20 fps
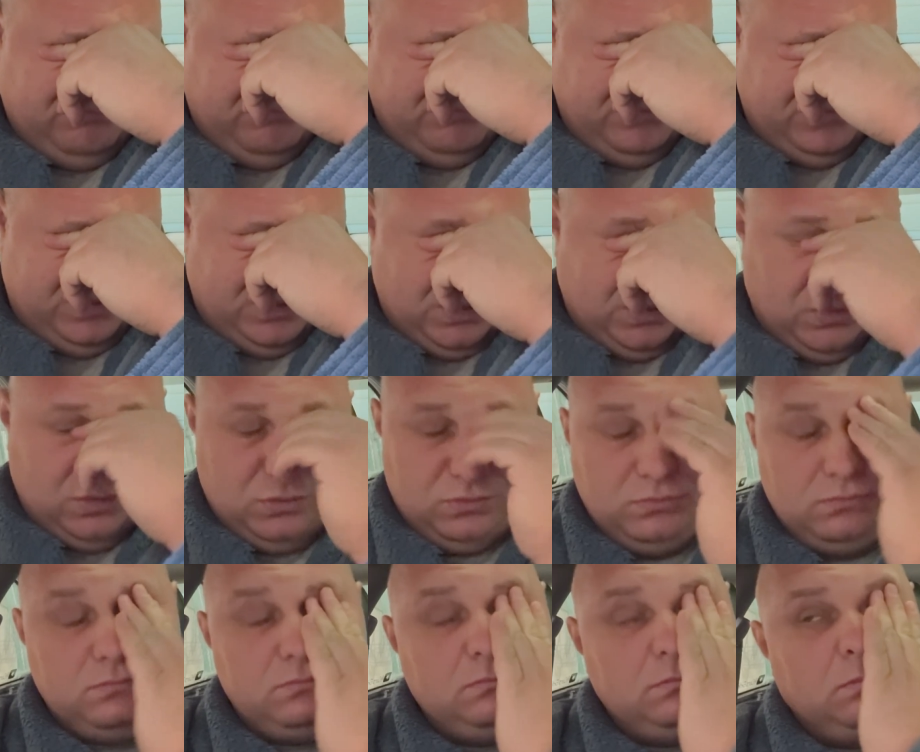So
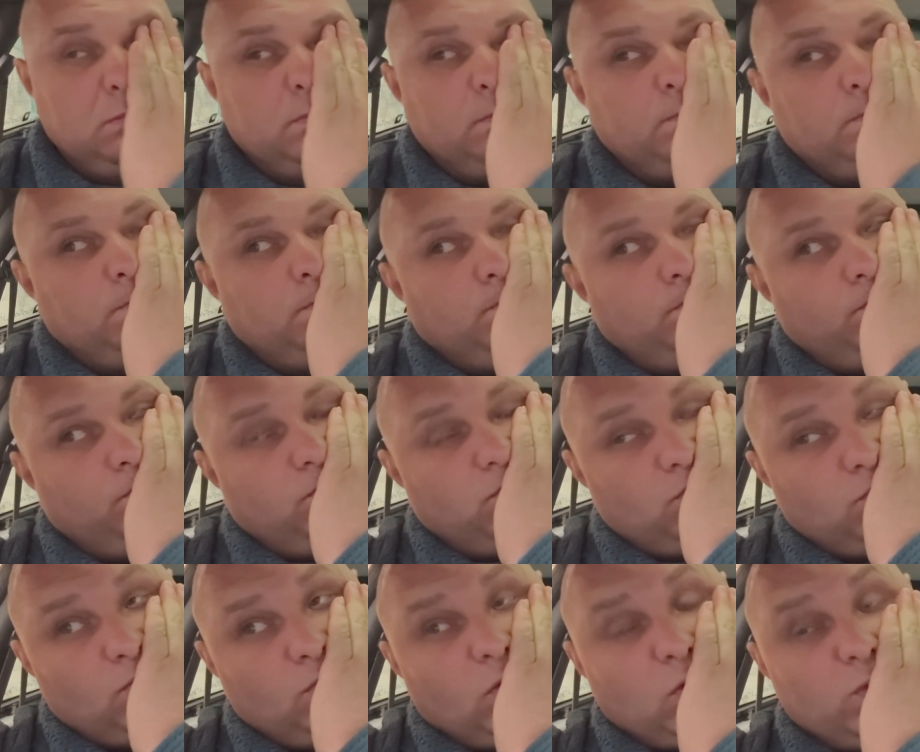
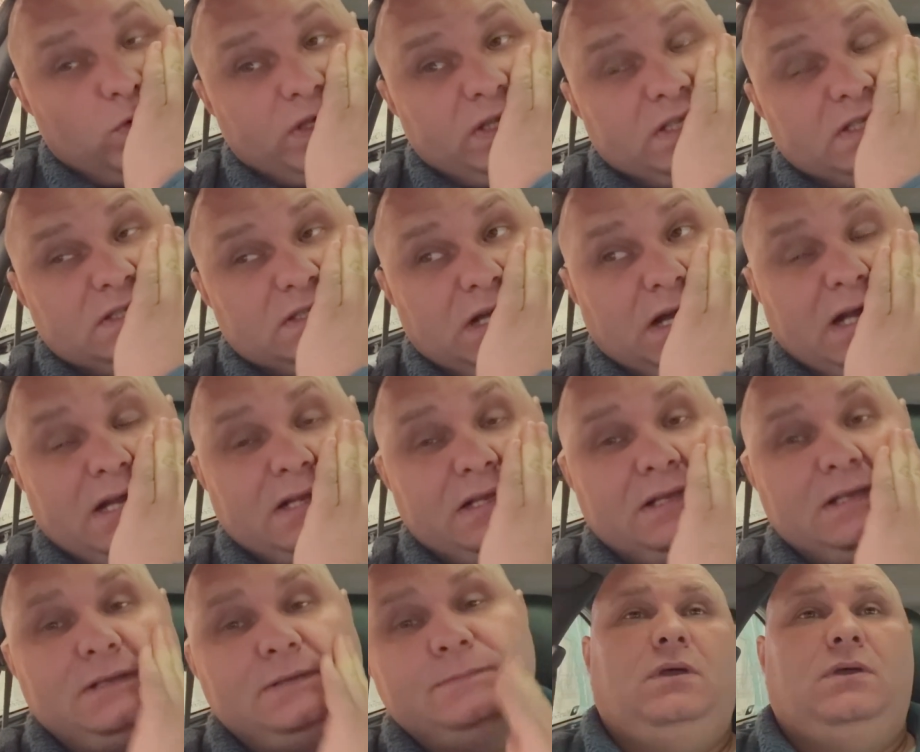we
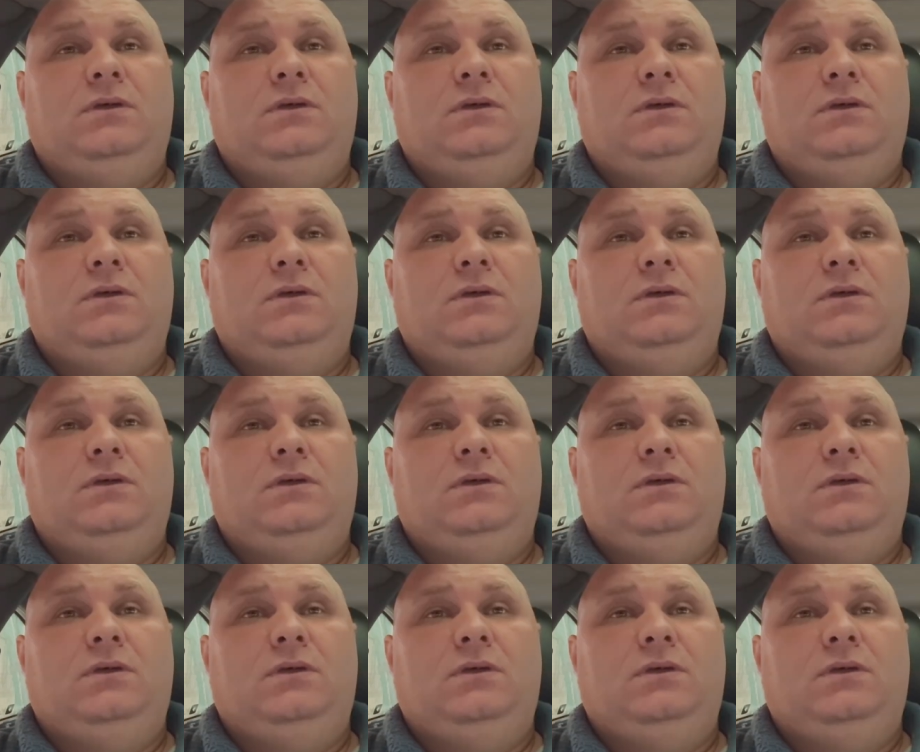decided